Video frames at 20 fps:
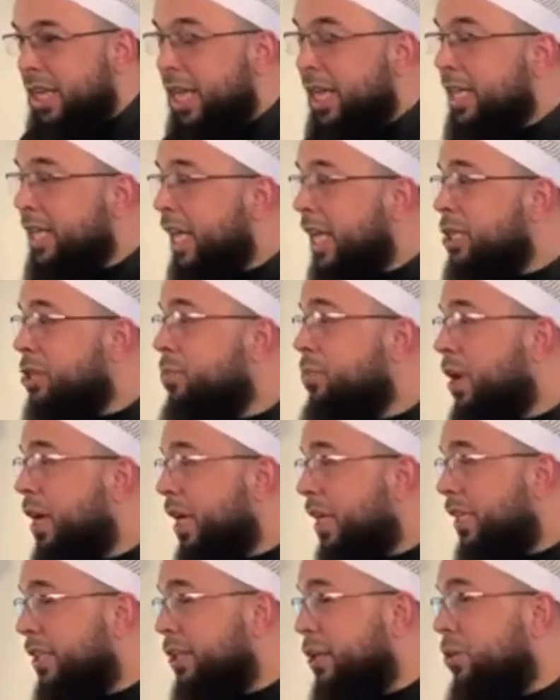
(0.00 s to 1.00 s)
And guess
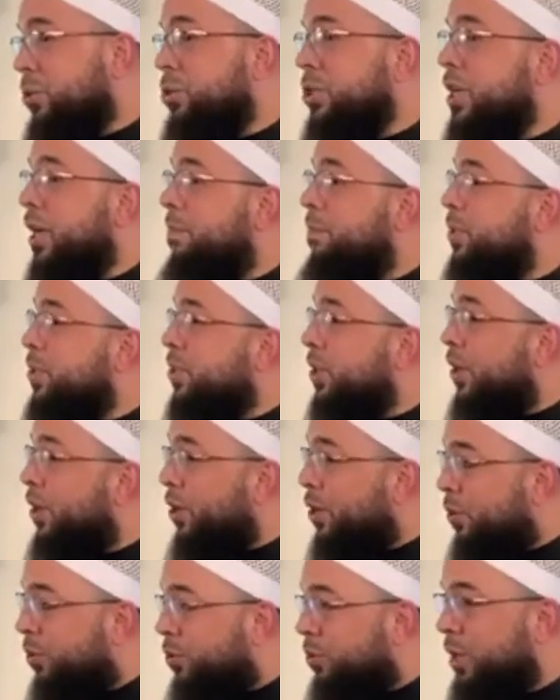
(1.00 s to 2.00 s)
what? Those numbers are
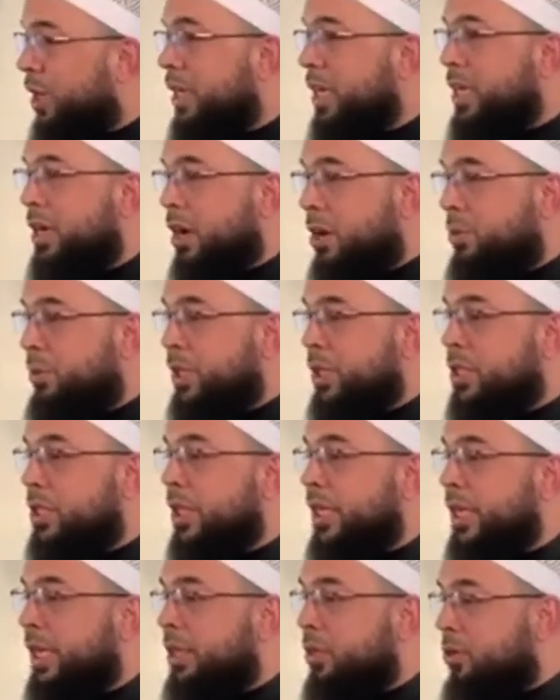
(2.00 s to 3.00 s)
only going
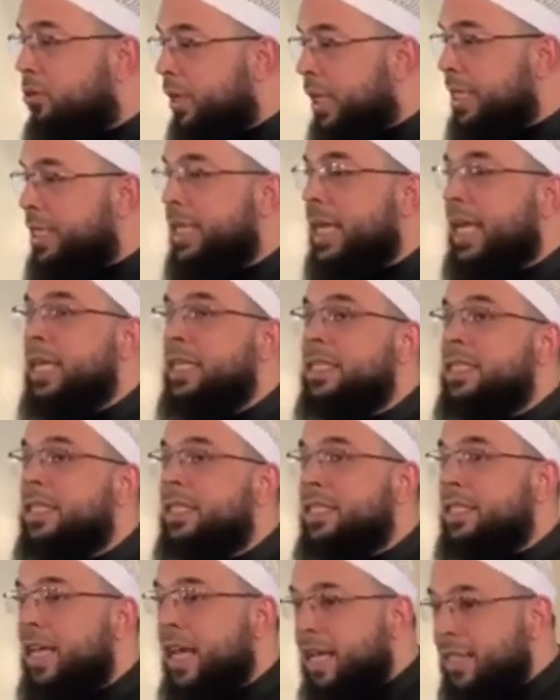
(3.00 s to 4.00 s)
to increase as the
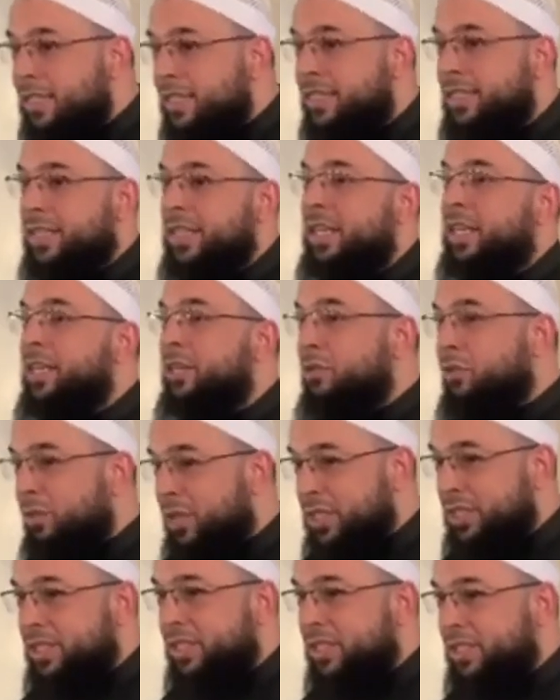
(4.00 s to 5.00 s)
testing
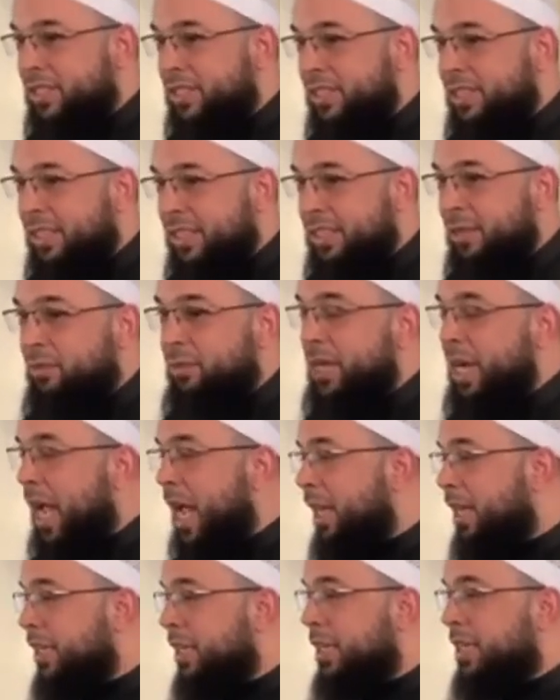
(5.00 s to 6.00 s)
increases. The
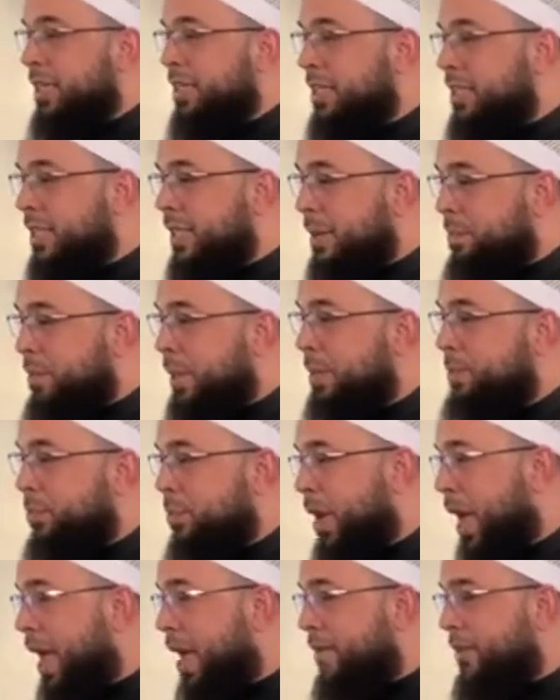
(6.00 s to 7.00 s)
reality is, is that people
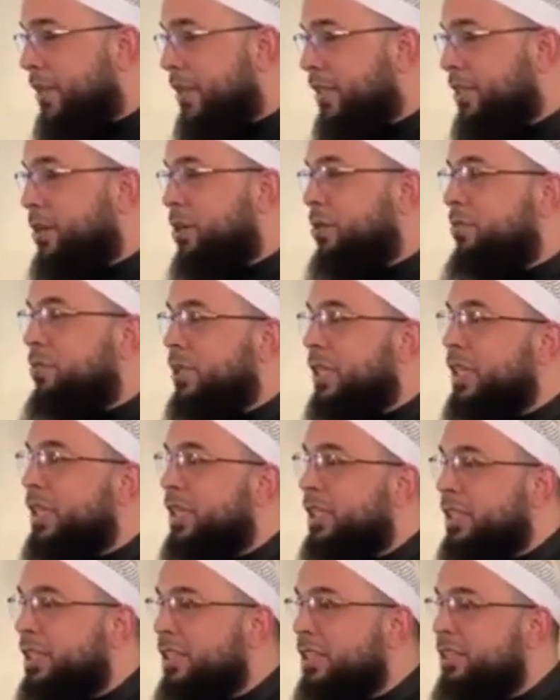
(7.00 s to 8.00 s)
have it and don't really
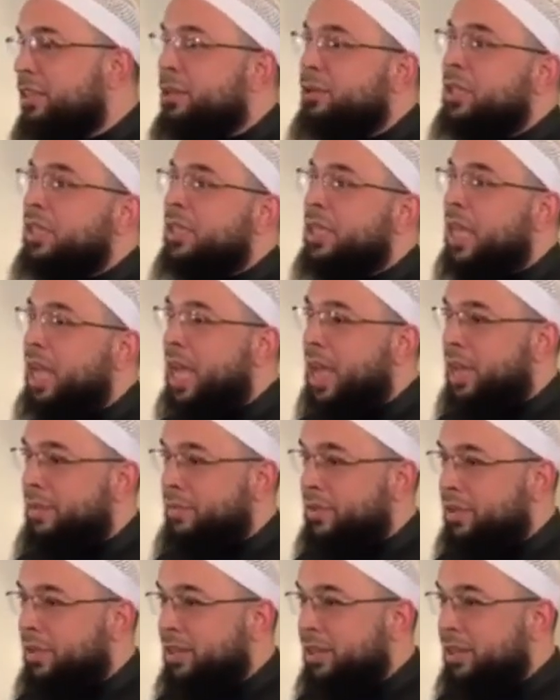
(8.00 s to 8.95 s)
know that they have it.